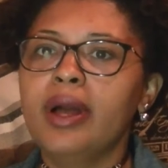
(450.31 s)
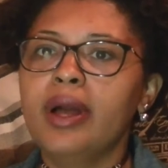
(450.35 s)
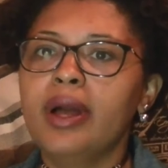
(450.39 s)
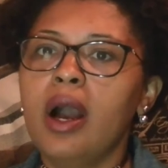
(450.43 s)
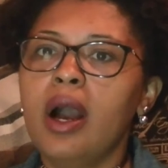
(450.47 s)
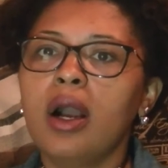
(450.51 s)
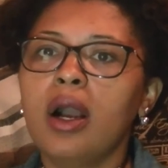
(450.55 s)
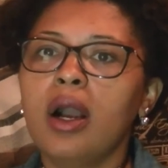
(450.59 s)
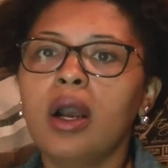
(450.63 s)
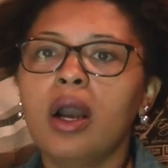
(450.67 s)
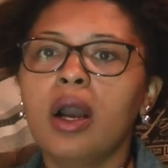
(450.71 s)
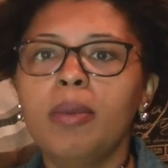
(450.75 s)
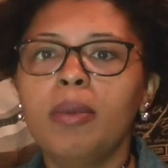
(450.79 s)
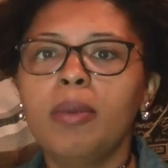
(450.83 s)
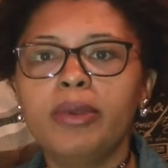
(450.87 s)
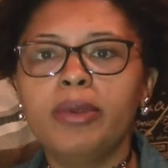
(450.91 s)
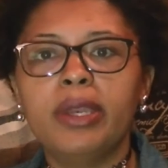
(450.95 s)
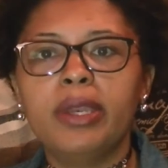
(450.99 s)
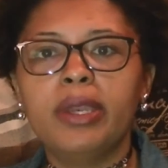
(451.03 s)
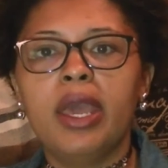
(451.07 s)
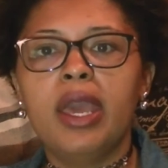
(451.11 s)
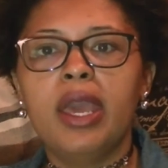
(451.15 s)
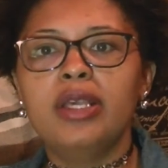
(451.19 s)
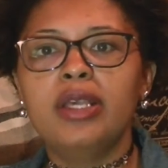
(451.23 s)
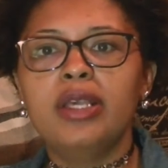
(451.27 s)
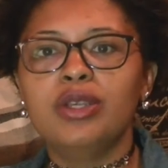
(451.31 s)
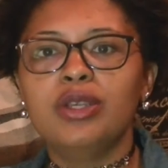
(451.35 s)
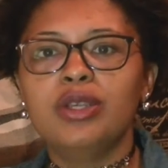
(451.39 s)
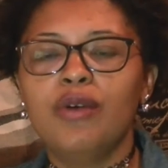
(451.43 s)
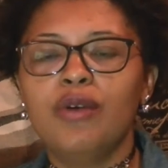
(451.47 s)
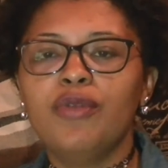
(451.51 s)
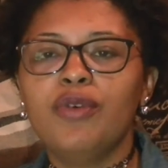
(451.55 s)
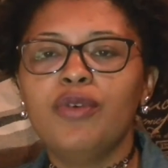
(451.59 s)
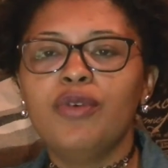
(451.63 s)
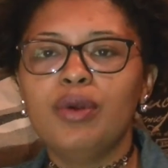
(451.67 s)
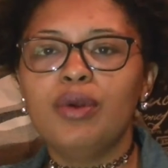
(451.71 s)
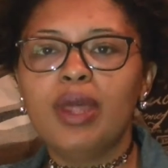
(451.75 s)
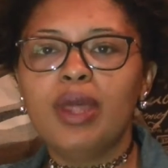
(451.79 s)
a couple of days or a
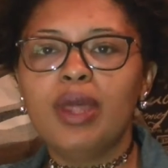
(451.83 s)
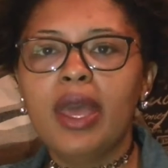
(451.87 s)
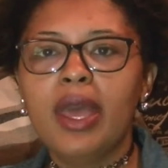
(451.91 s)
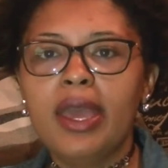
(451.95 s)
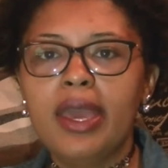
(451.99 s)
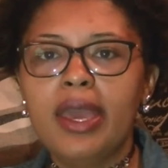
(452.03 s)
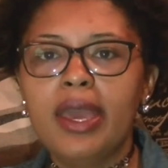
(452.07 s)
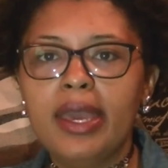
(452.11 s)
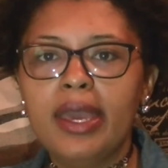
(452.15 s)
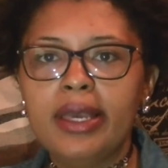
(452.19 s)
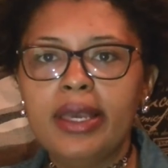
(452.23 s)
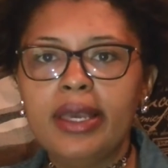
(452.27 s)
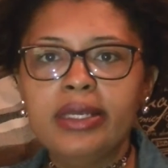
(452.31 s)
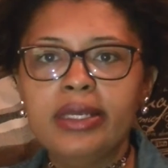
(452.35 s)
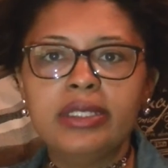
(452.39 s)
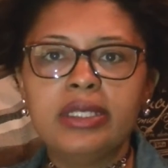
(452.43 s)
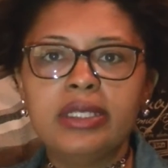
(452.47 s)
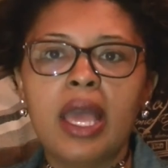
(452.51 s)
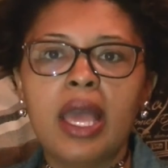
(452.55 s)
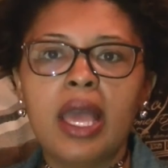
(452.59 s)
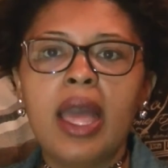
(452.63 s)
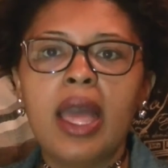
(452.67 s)
few days,